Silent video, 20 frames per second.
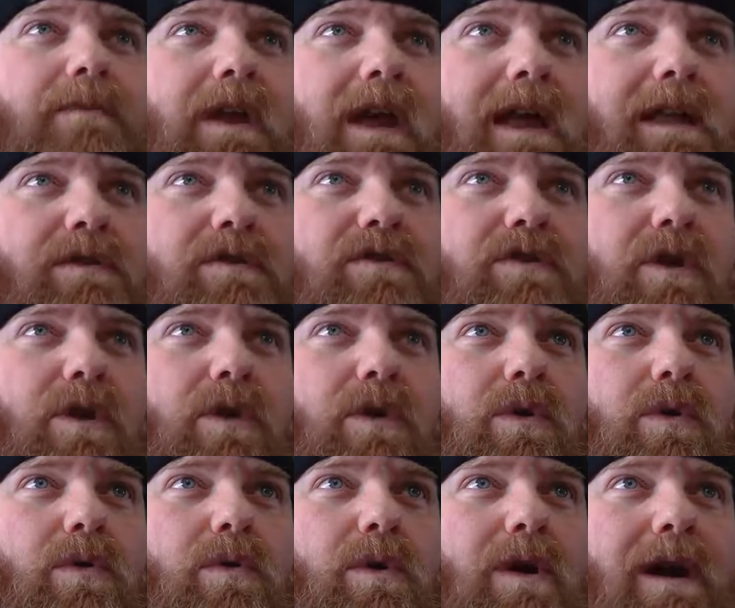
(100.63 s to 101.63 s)
And
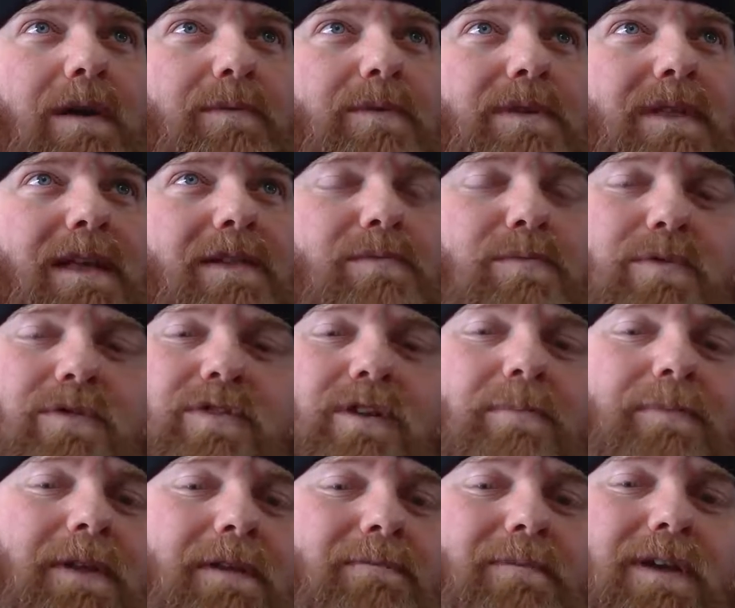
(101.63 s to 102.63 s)
so I realized, well,
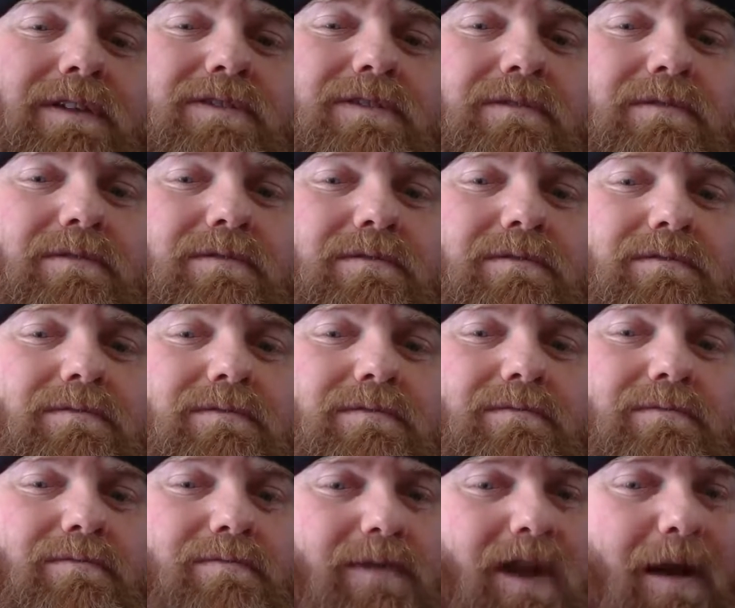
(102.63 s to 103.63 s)
something mustn't
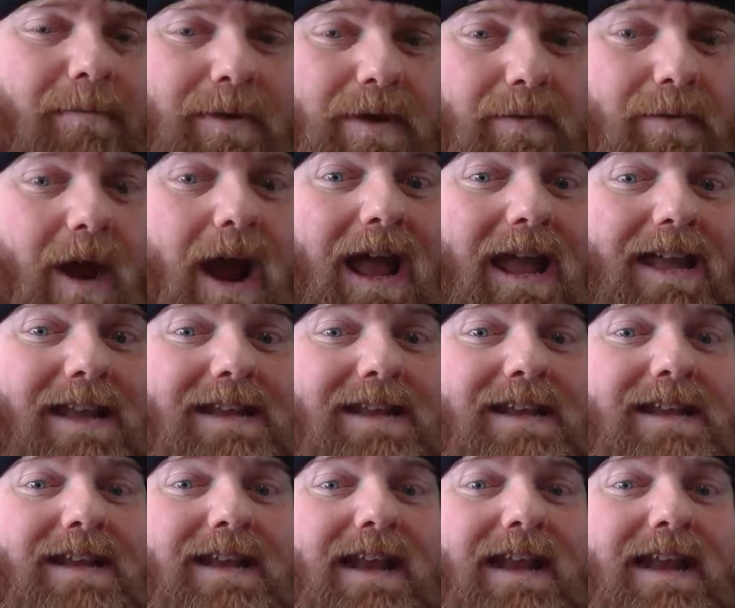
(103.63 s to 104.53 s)
not be right.